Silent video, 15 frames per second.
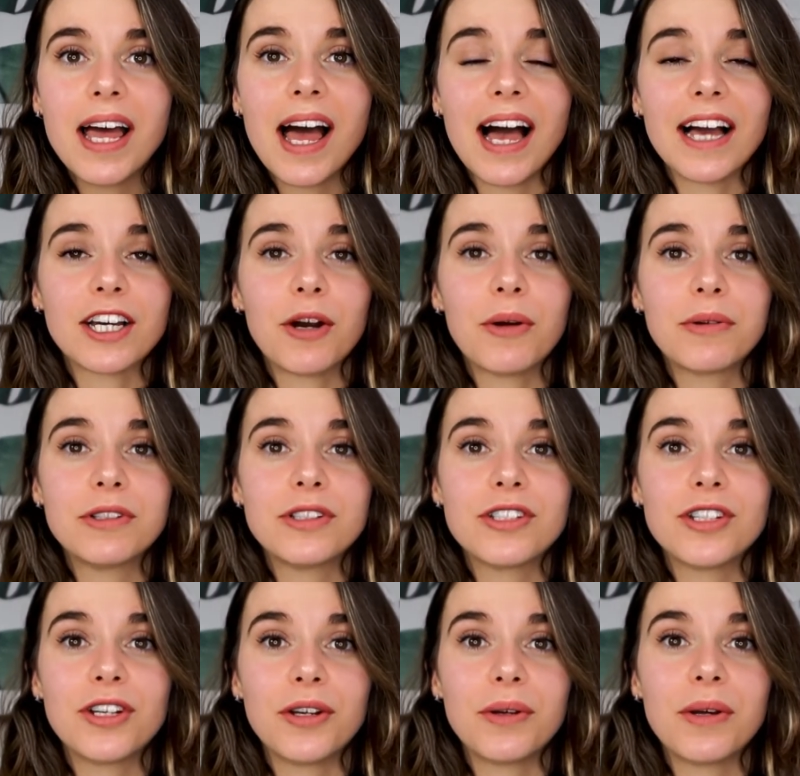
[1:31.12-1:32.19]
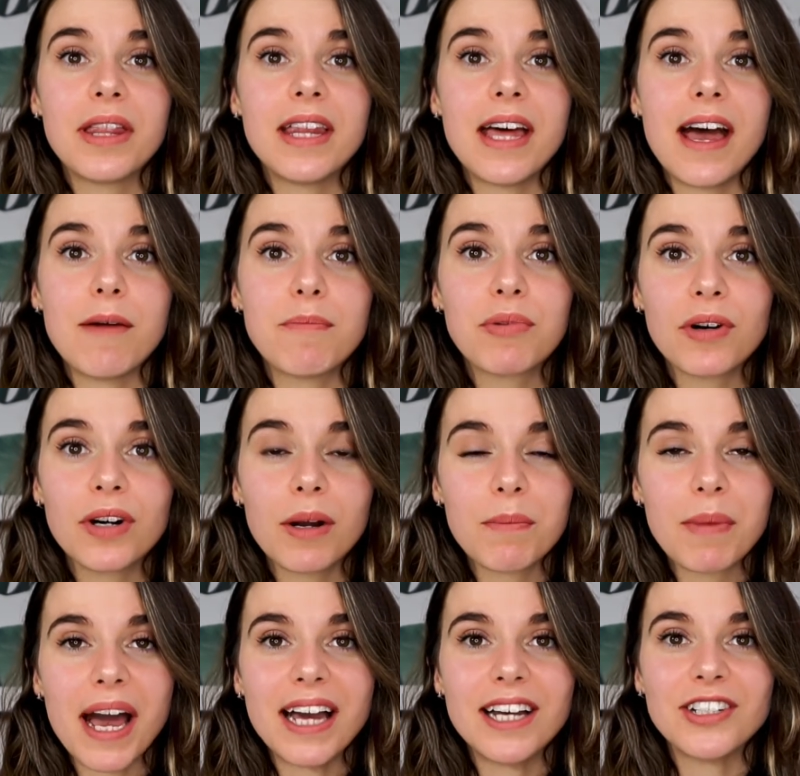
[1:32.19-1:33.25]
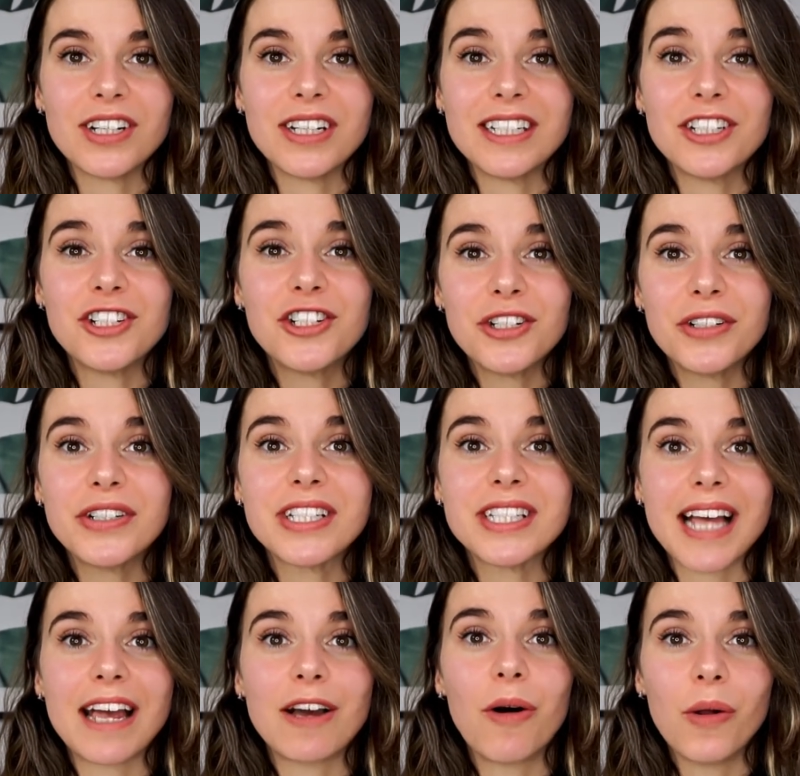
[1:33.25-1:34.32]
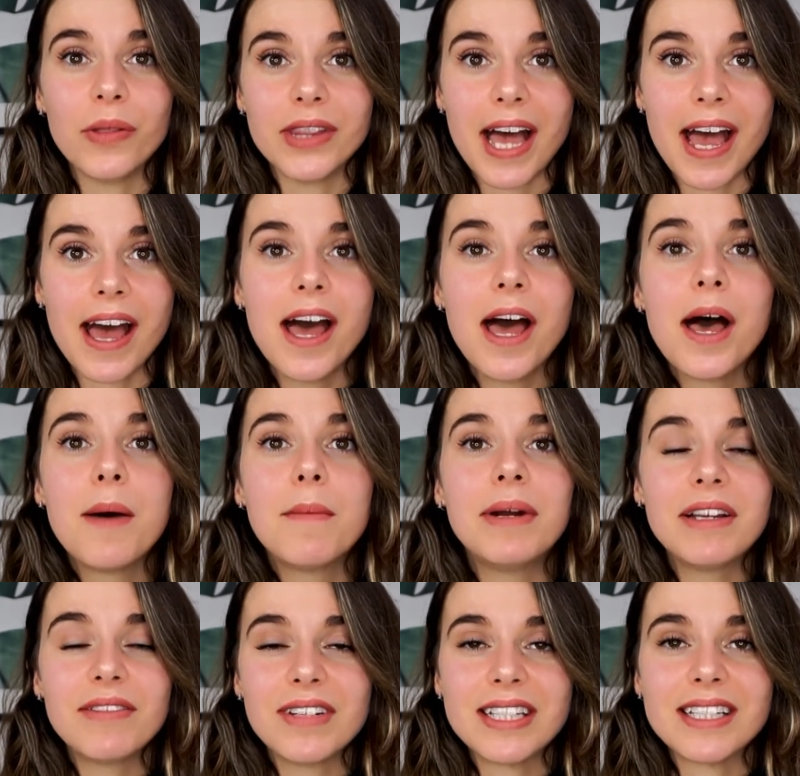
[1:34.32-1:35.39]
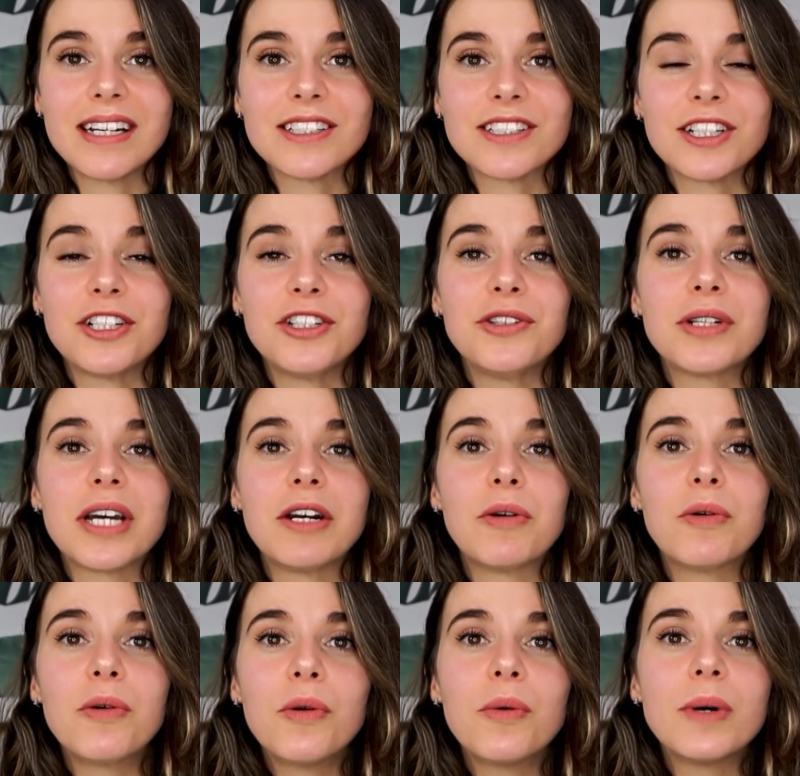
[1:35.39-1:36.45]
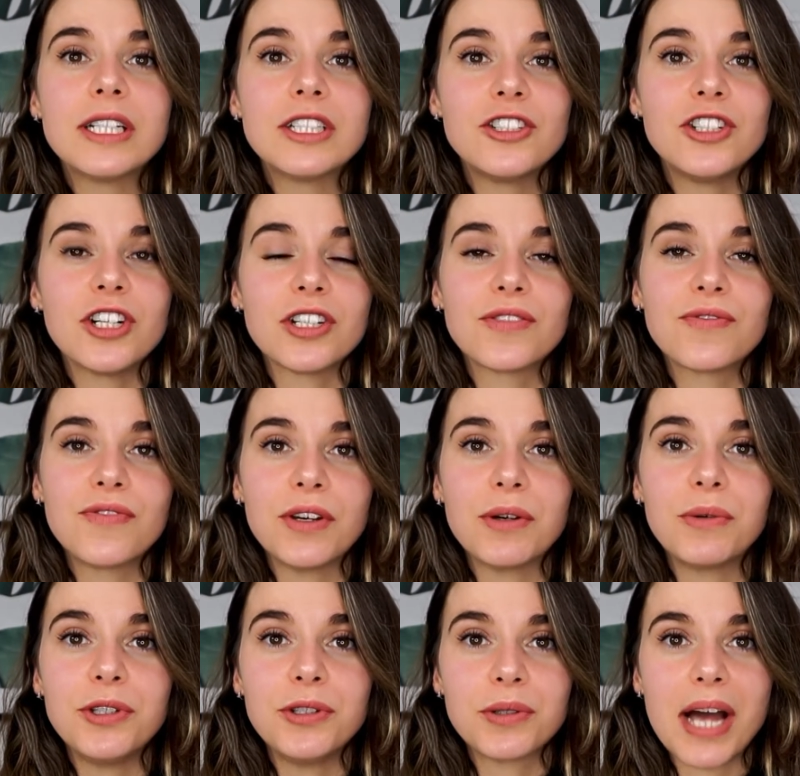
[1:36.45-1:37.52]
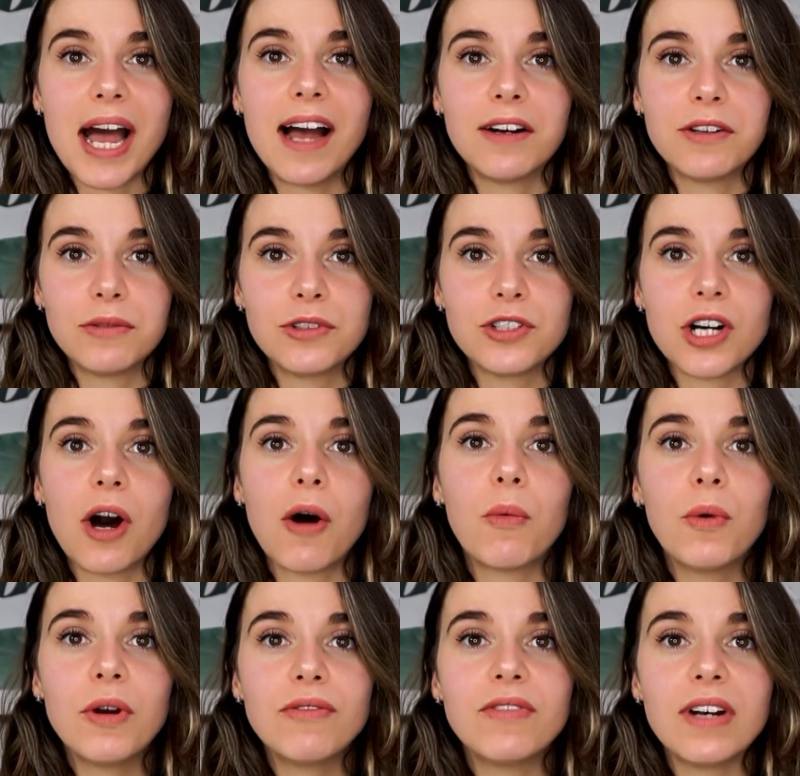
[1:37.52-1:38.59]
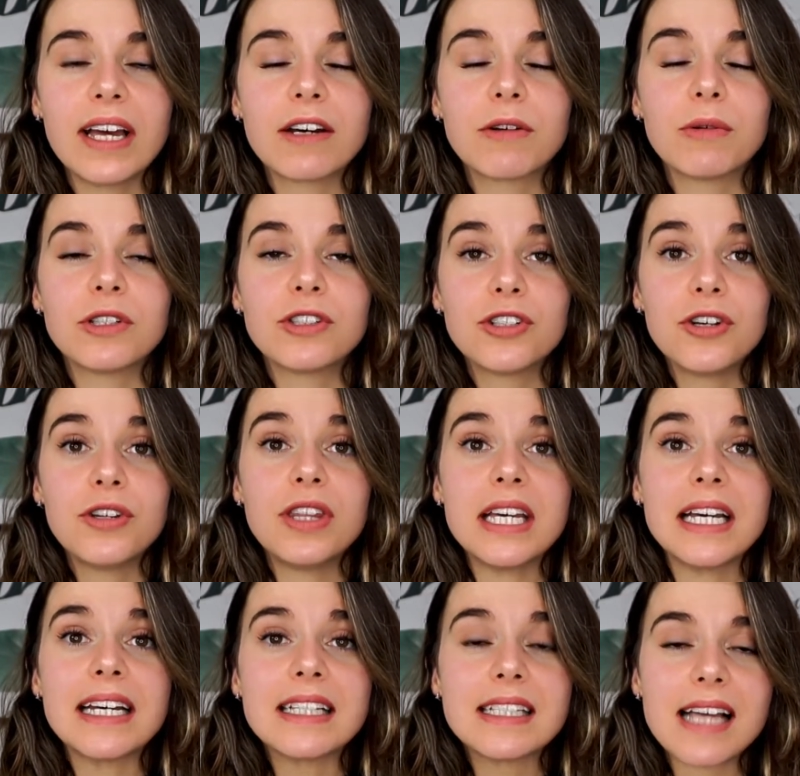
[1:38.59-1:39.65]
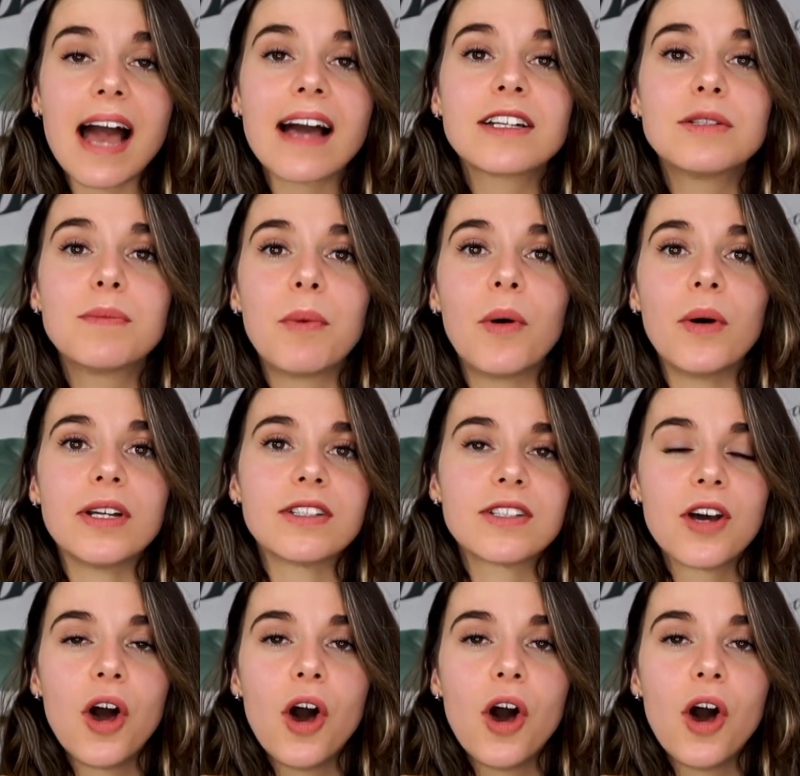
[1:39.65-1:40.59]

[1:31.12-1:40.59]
and going onto their product page, and it should say on there, but if it doesn't, you can always just fill your candle jar with liquid to the exact point